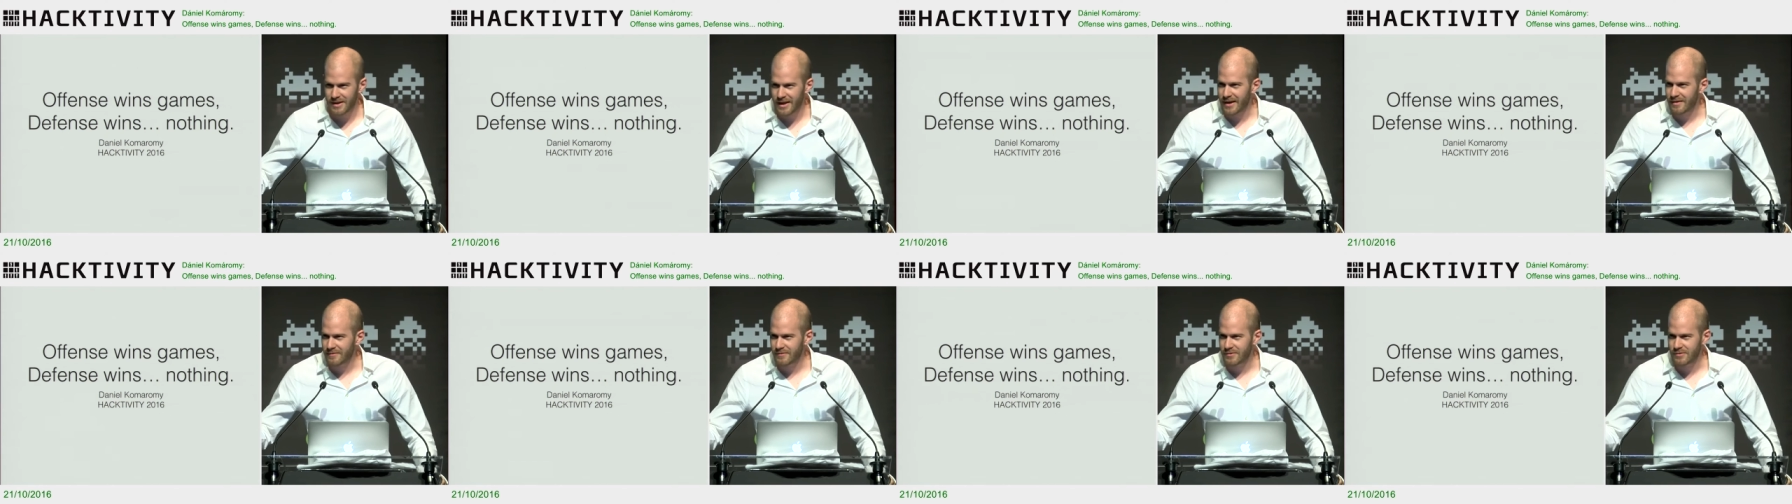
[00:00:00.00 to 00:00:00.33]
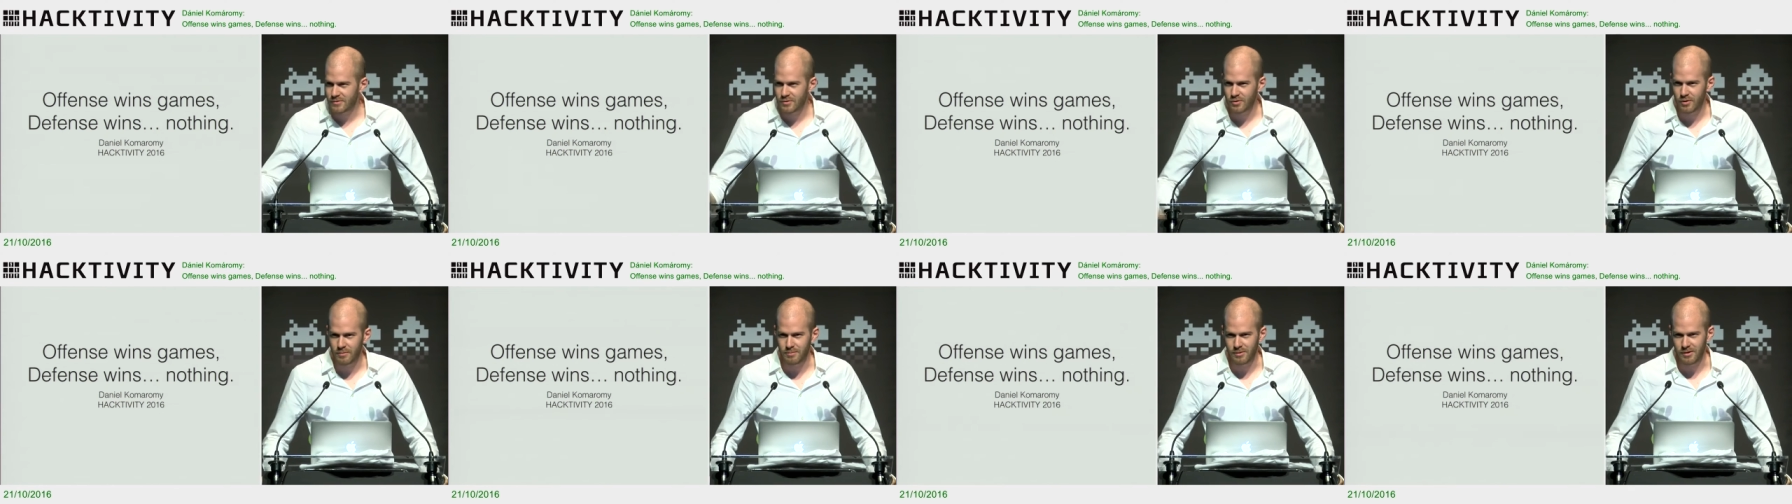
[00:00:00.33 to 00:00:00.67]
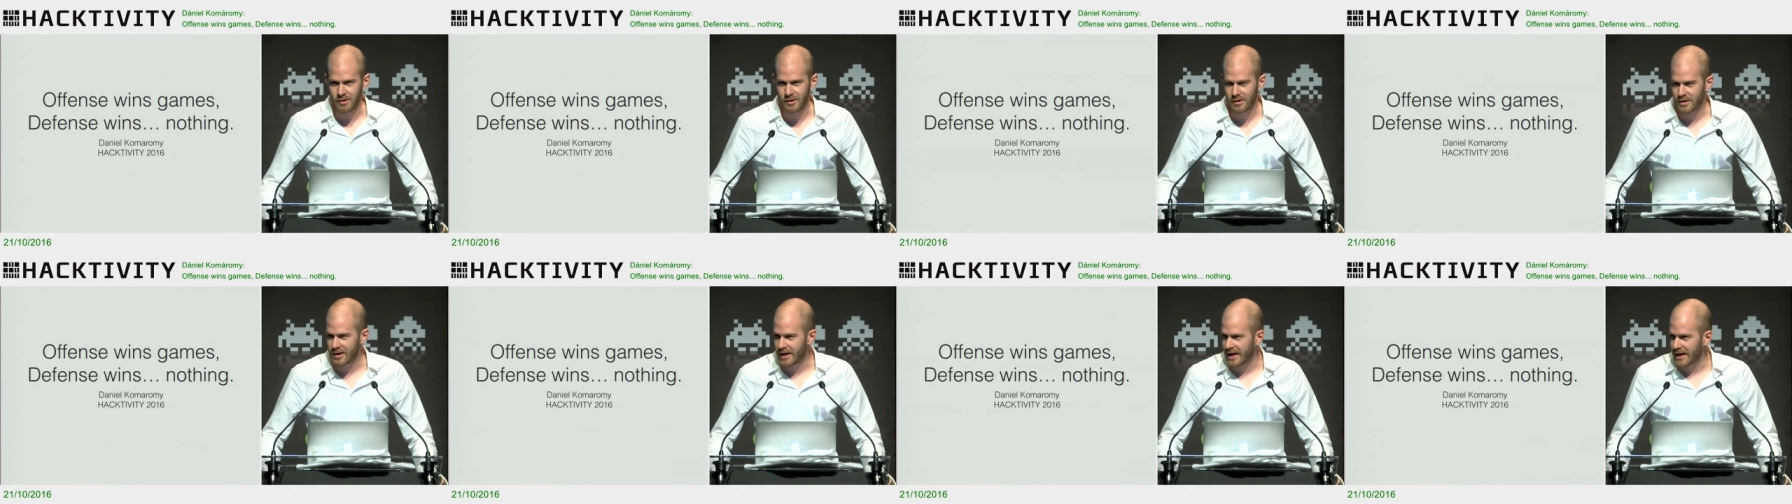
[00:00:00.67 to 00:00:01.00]
not even
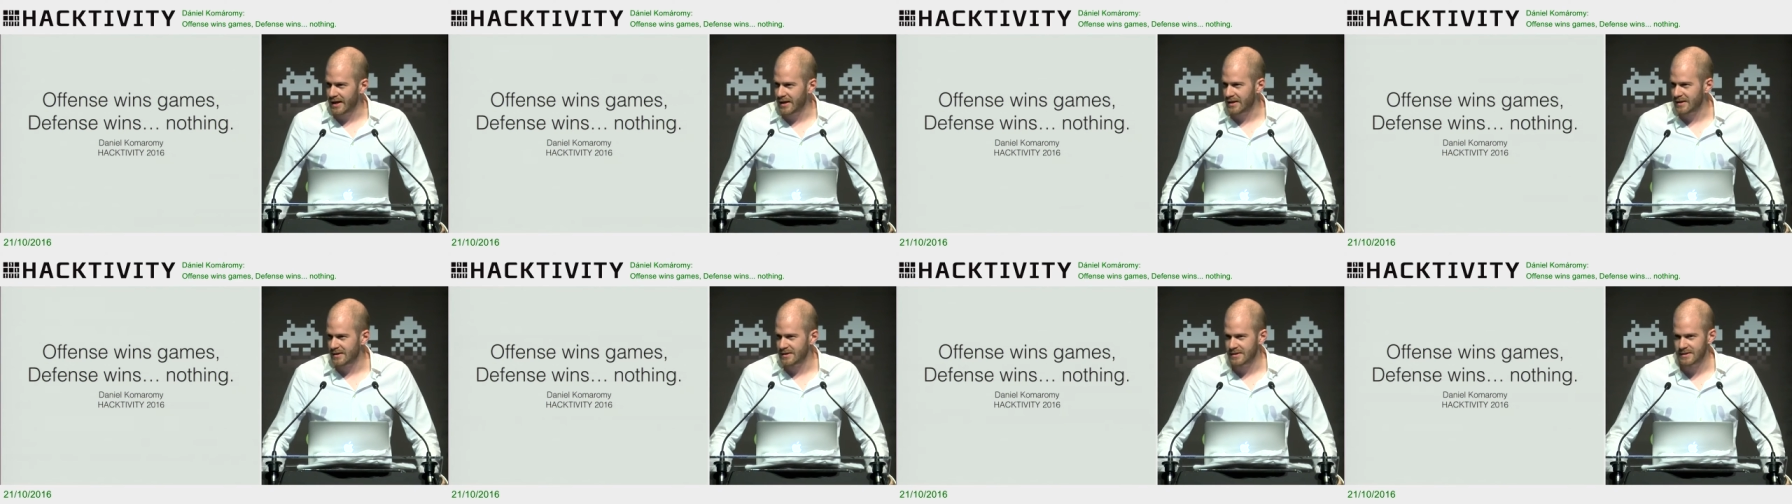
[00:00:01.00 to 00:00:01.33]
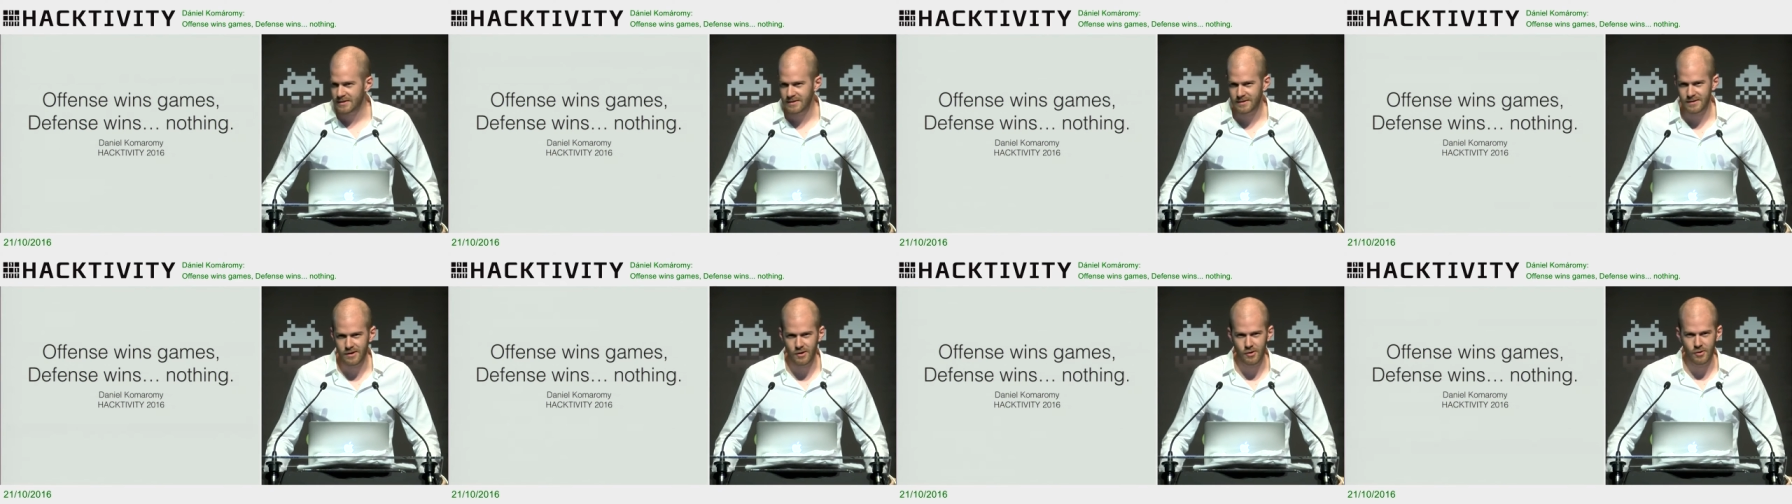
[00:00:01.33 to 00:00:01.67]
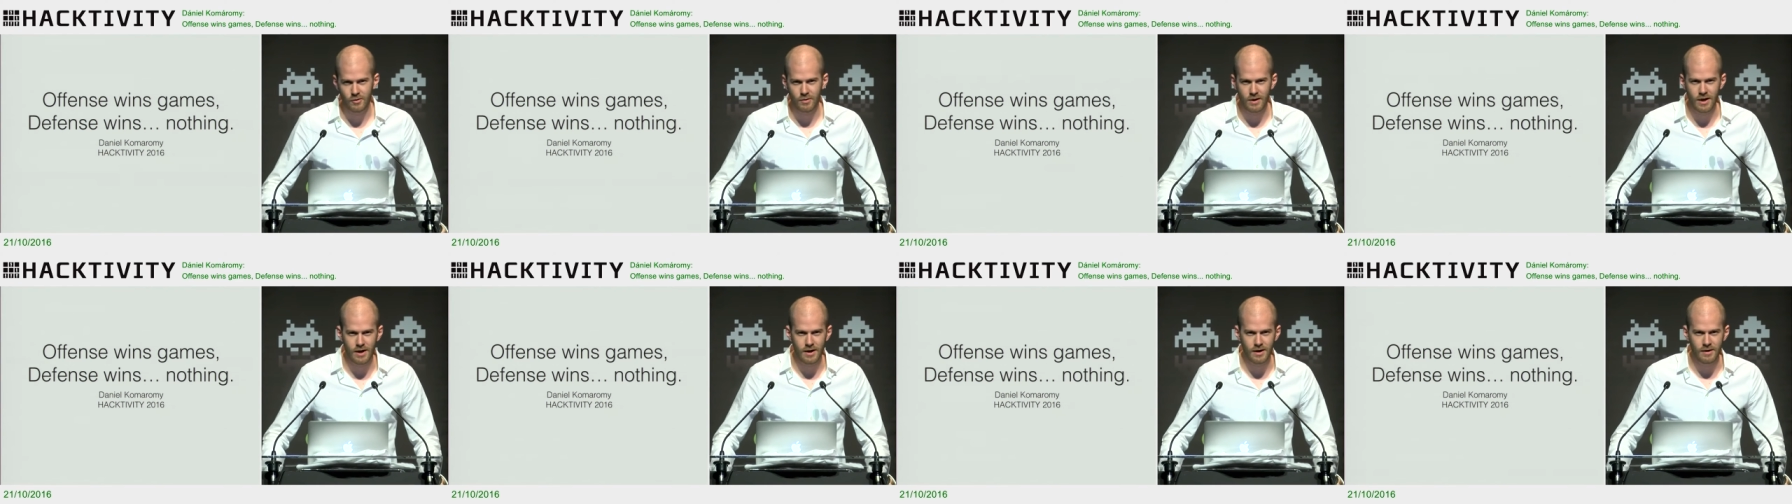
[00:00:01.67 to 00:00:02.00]
doable, okay?
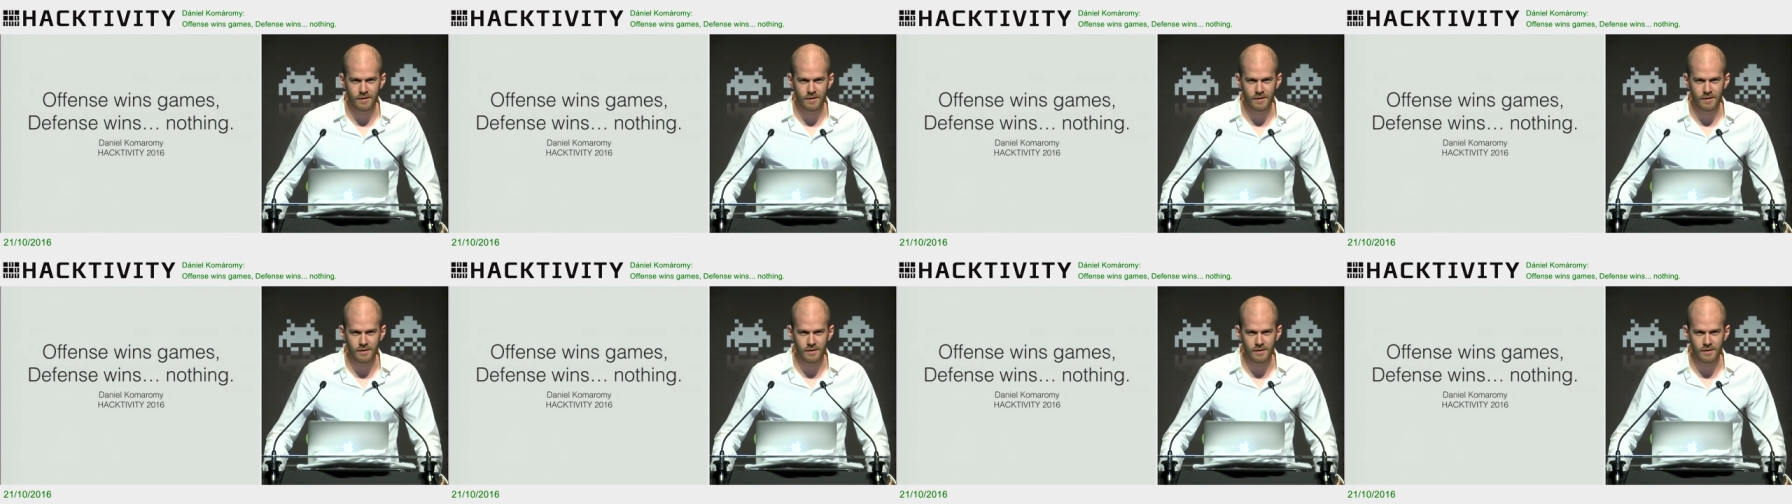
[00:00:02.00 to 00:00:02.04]
So